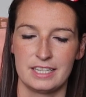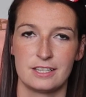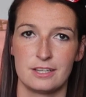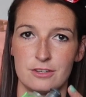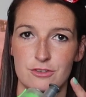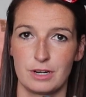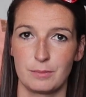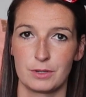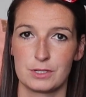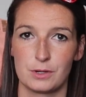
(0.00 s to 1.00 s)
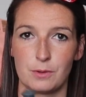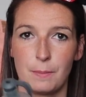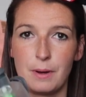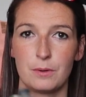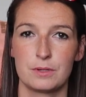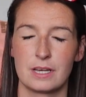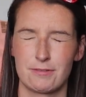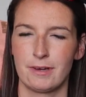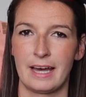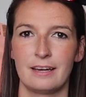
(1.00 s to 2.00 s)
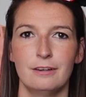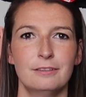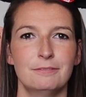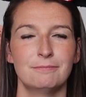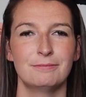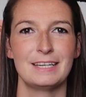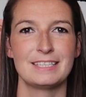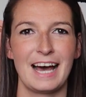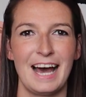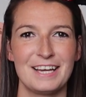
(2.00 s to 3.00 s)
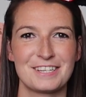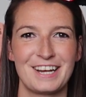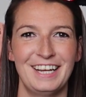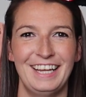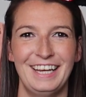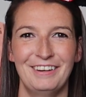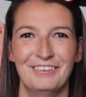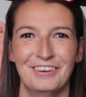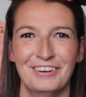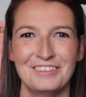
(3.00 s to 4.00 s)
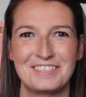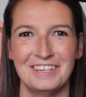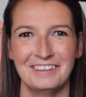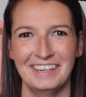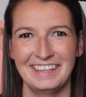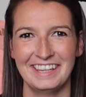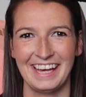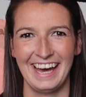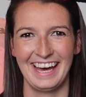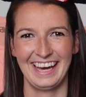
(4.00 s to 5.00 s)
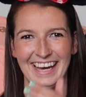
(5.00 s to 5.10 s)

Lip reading: it's a drink bottle, but also a, oh, there's actually water in there.